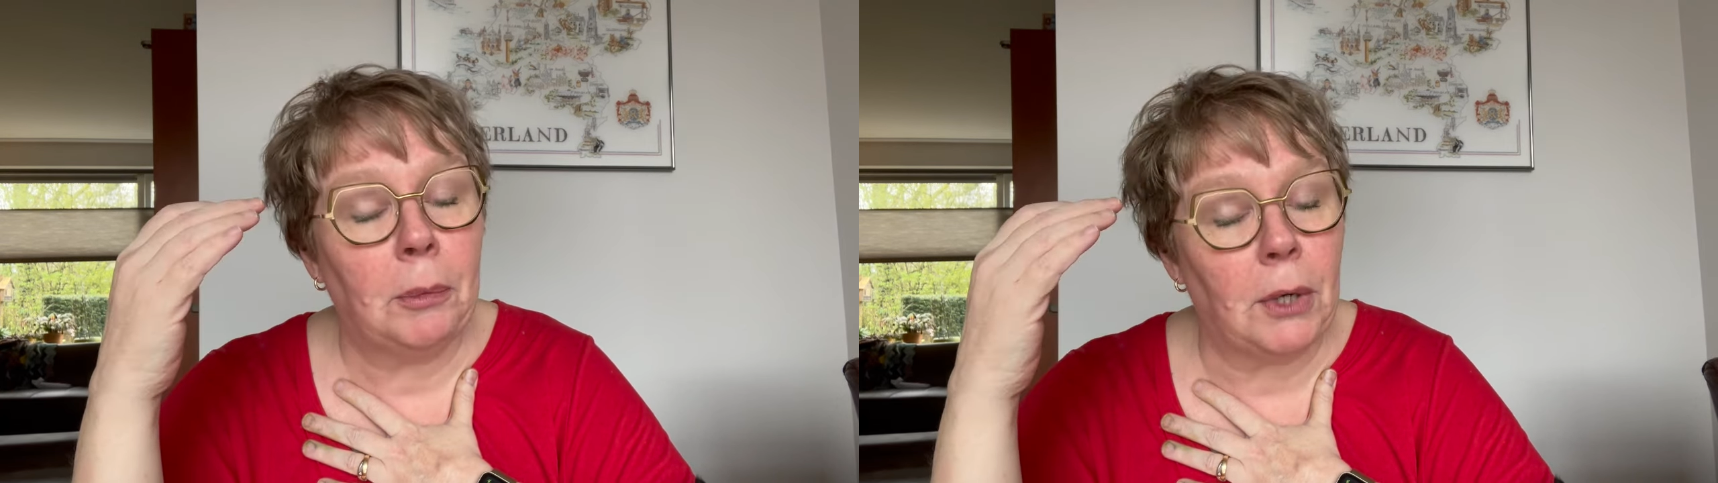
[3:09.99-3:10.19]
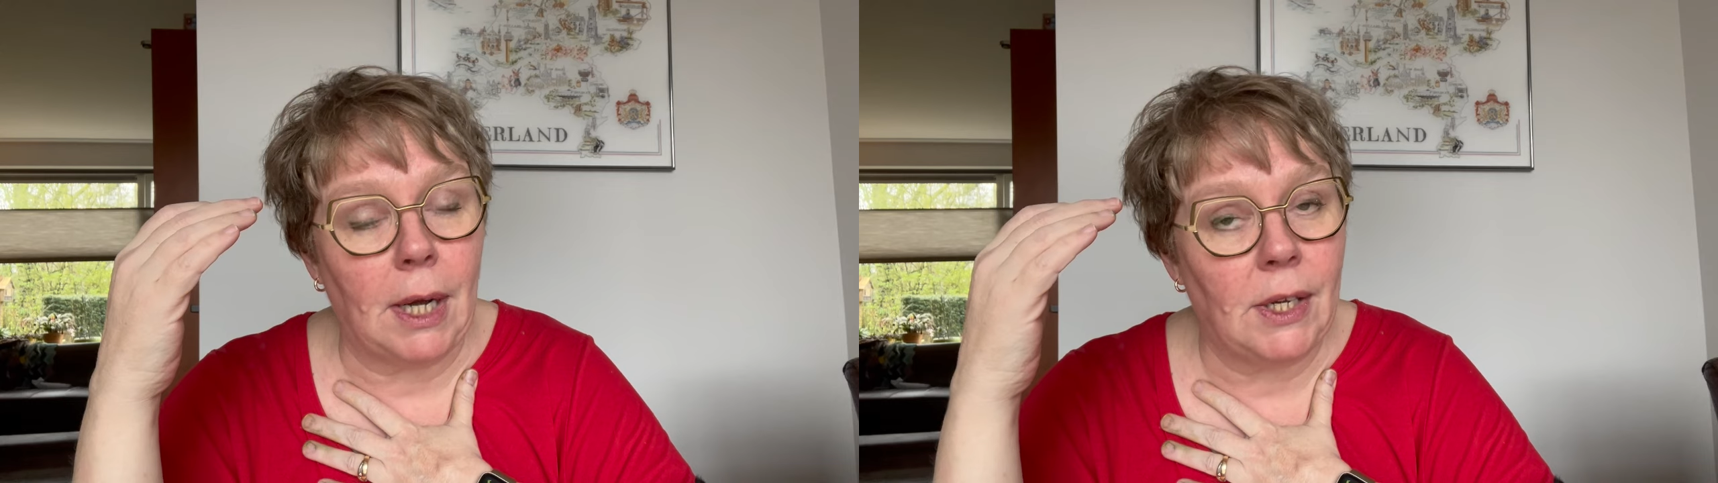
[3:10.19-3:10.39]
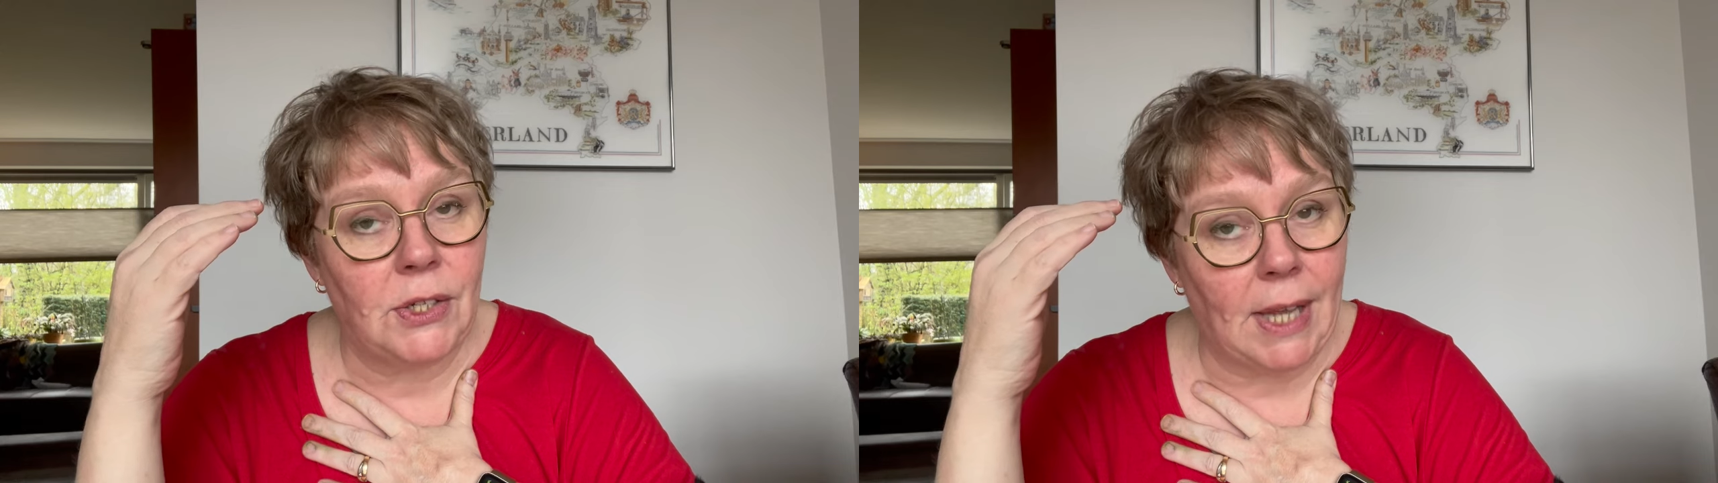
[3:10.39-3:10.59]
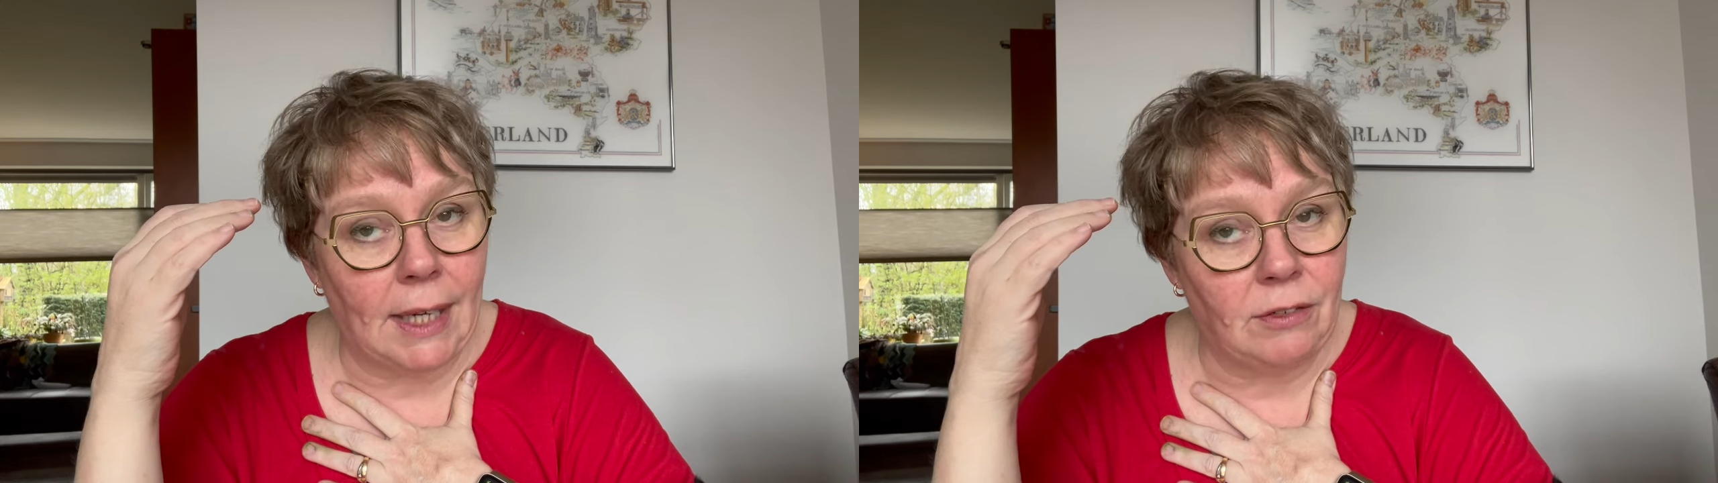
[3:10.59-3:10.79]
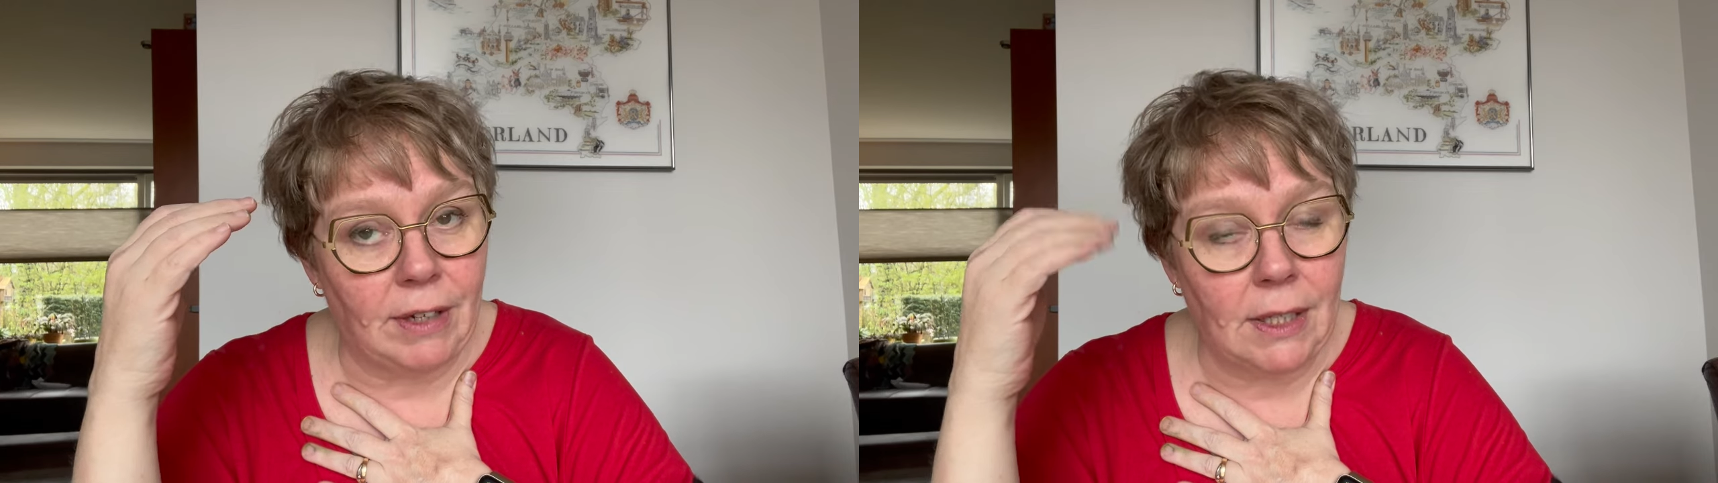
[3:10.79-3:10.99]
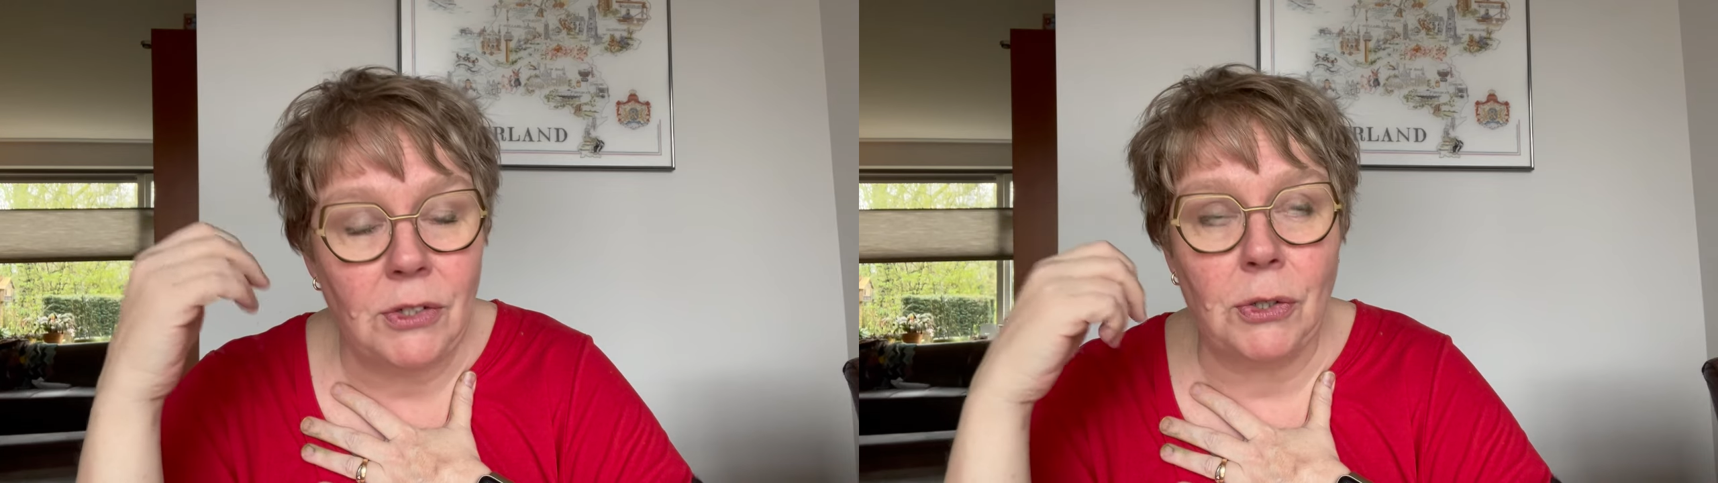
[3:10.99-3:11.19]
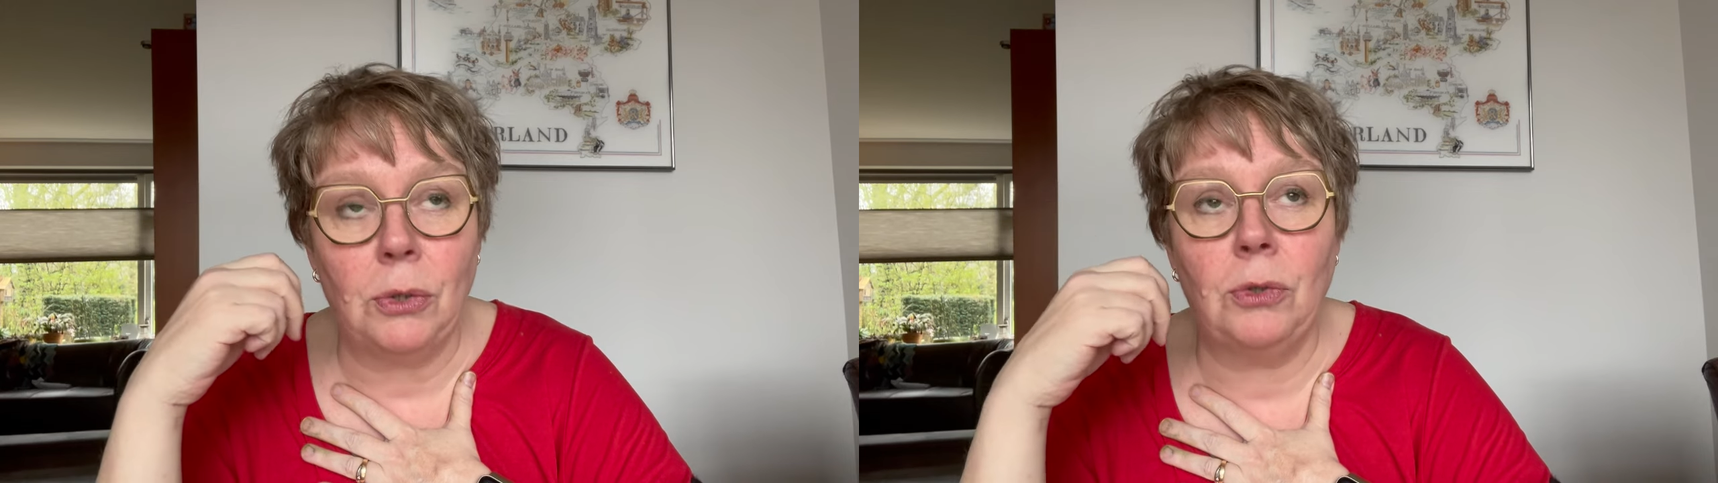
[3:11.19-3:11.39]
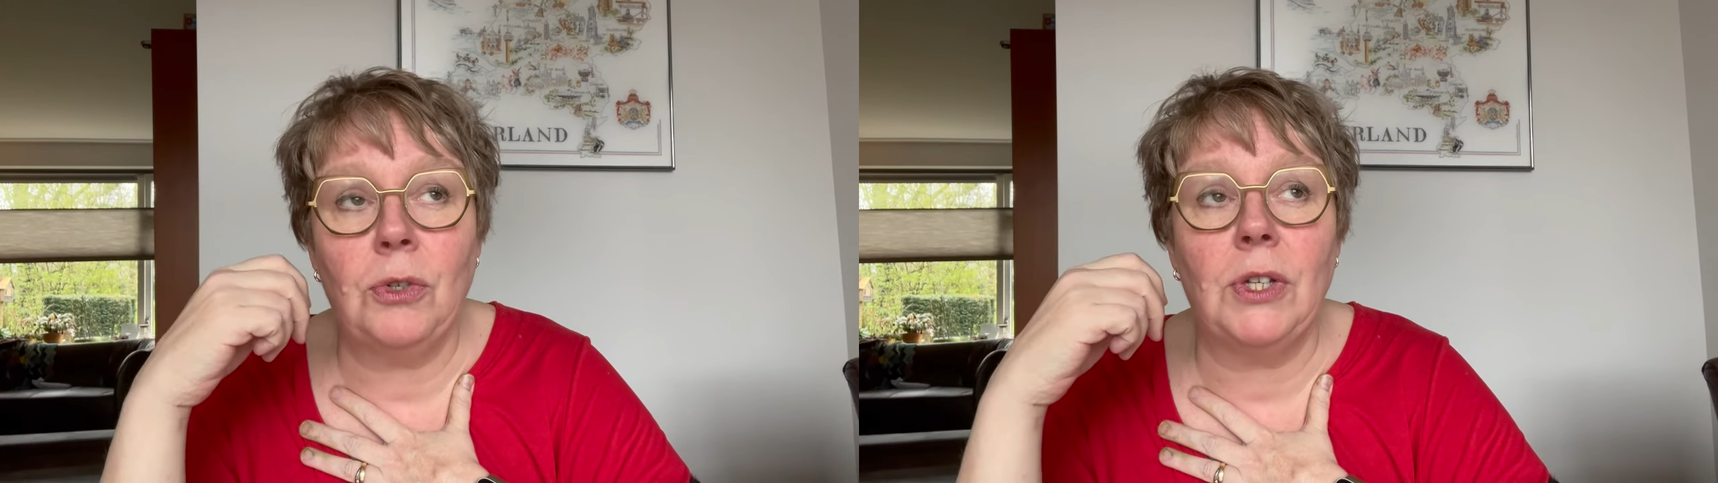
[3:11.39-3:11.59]
priced advent, so
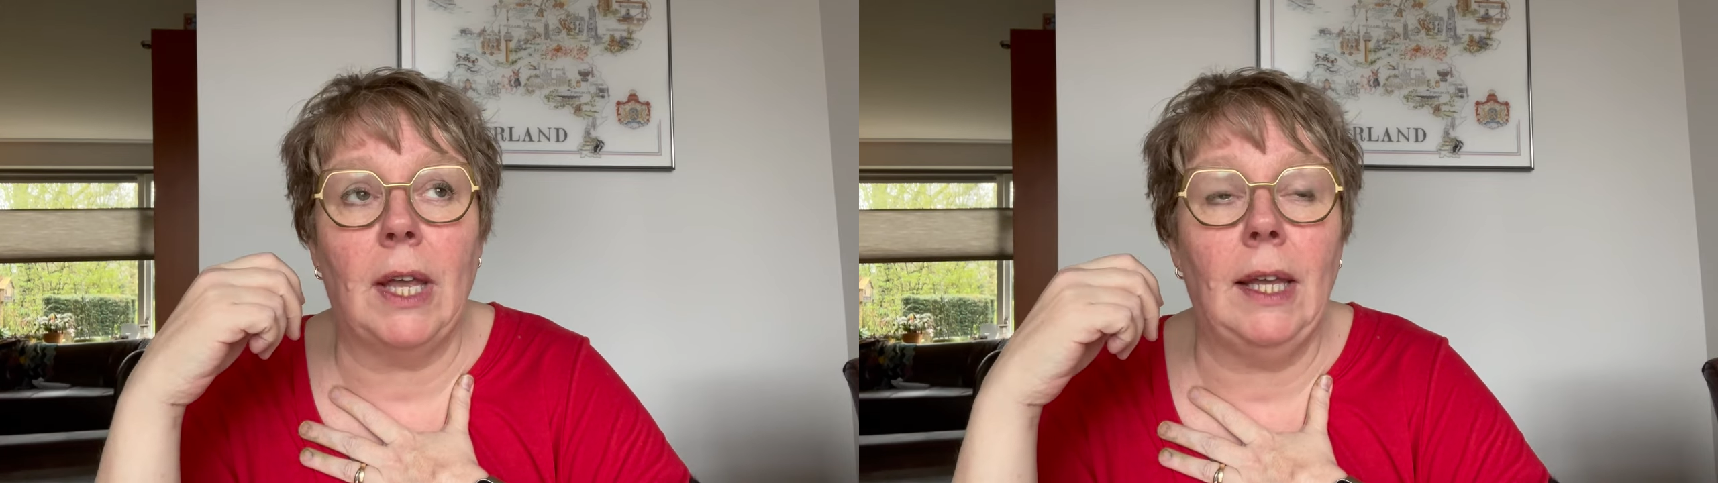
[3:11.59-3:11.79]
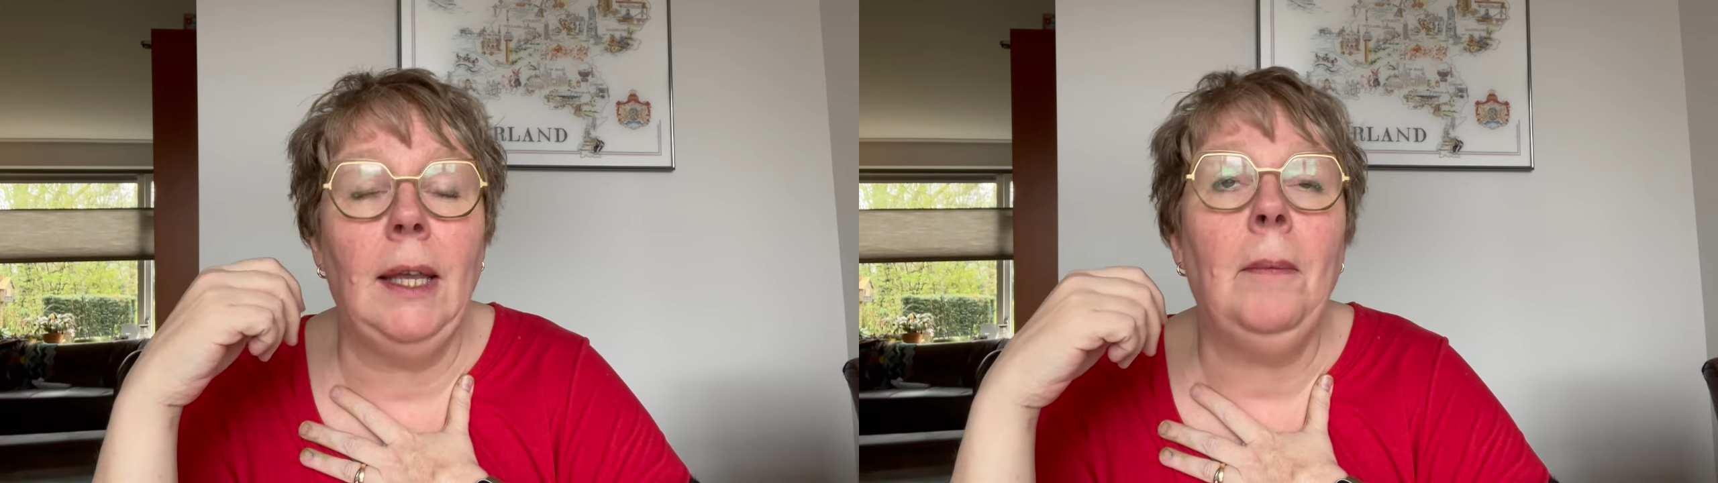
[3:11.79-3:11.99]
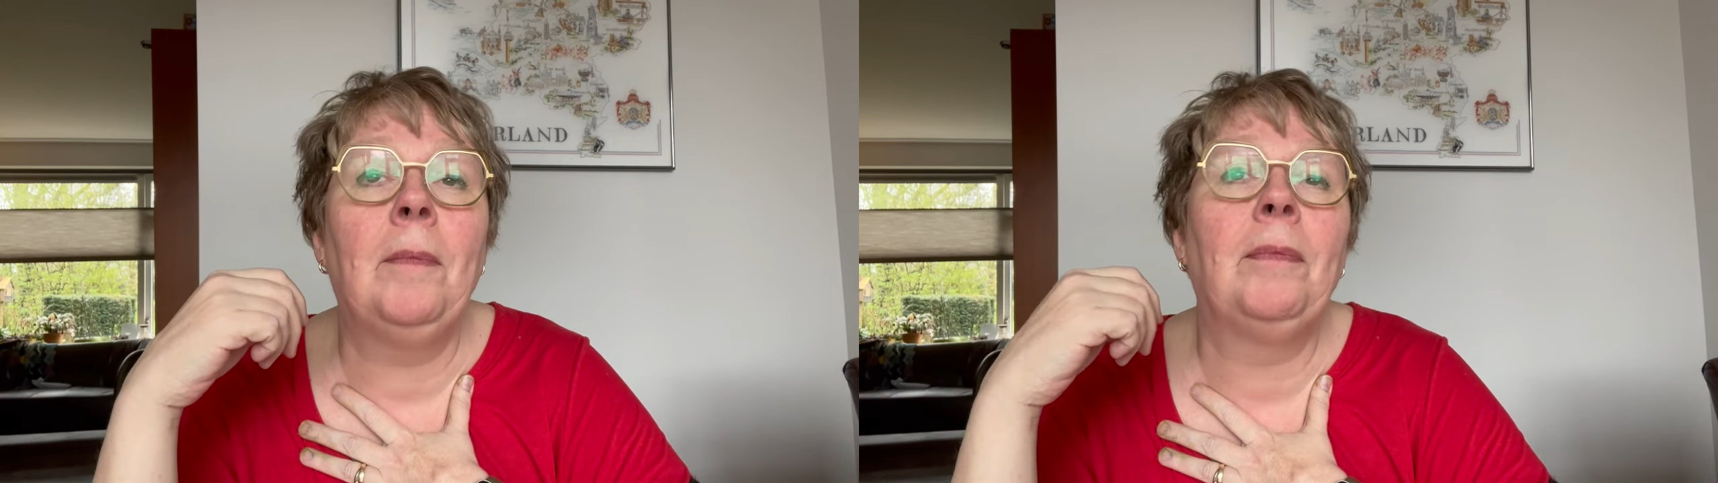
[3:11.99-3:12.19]
to say,